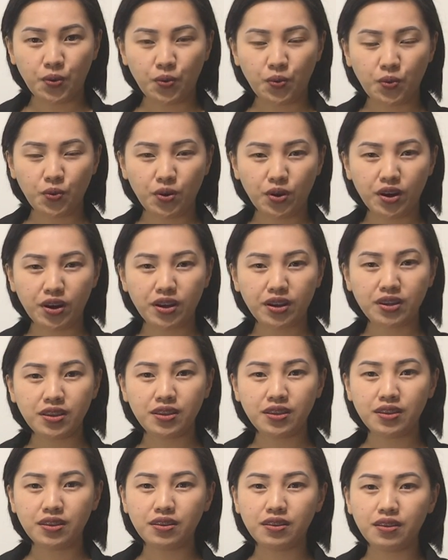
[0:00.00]
Or
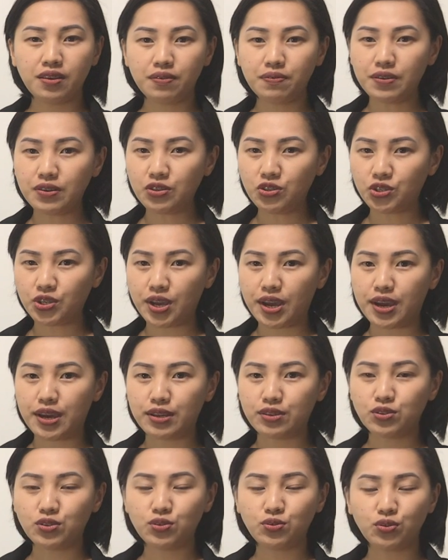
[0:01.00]
given
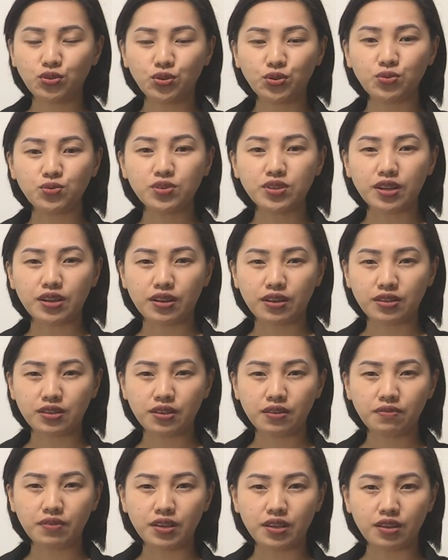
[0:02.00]
chance to choose an
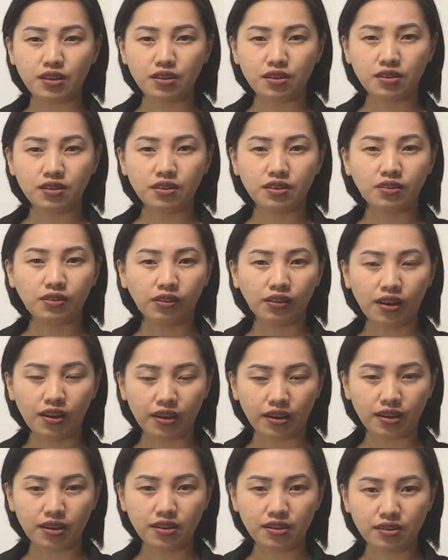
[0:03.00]
activity you
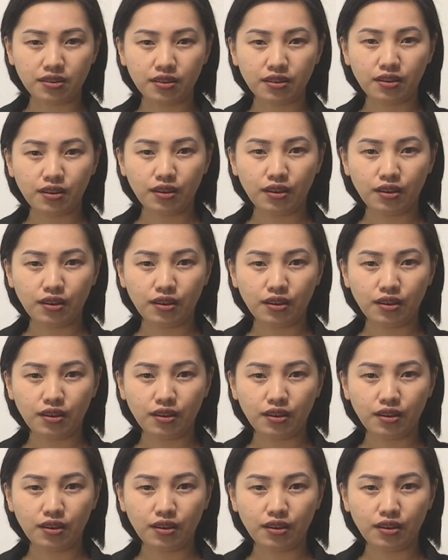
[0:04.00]
like